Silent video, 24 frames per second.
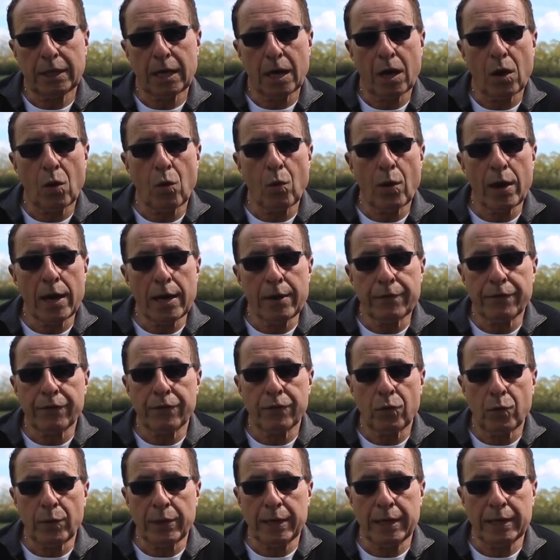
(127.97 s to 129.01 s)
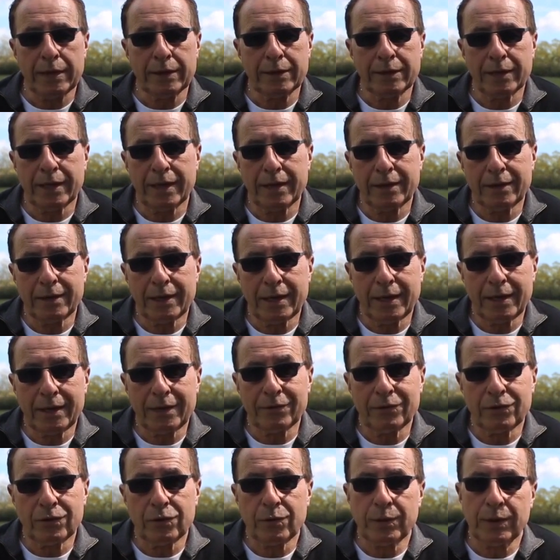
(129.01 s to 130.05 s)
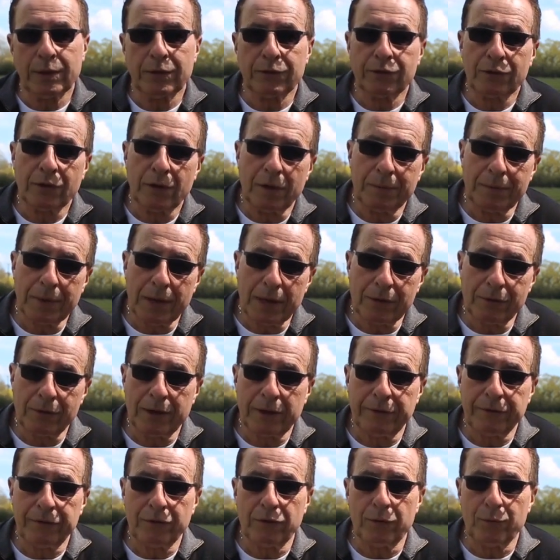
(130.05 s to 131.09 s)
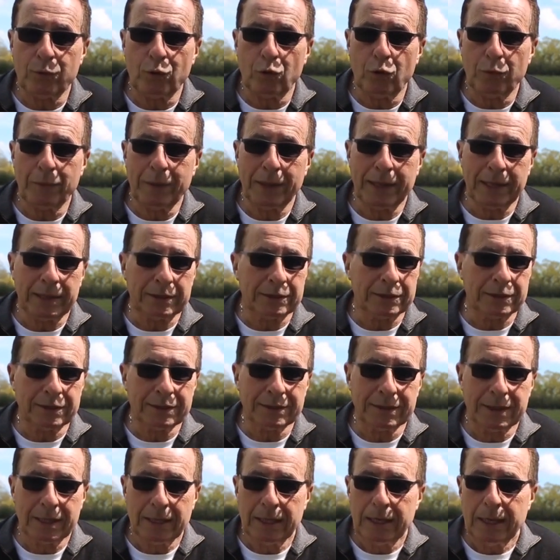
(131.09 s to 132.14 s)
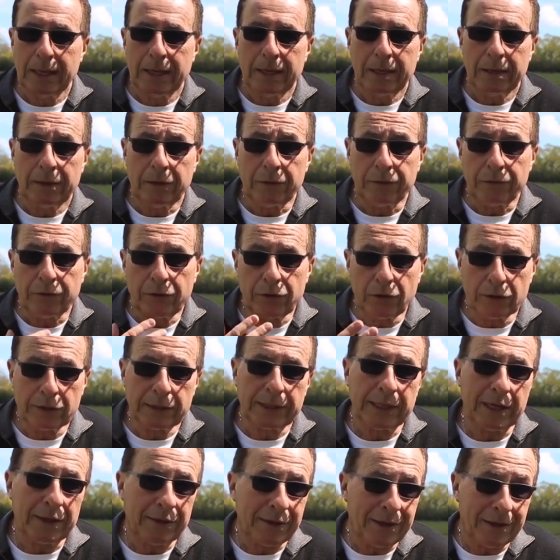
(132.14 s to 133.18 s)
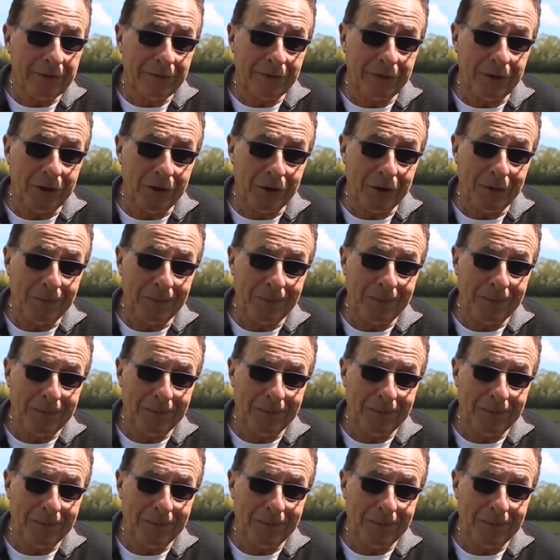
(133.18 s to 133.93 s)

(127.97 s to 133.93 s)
go away for a week, 10 days, 2 weeks, come back, write a few more pages. You've got to get in that flow.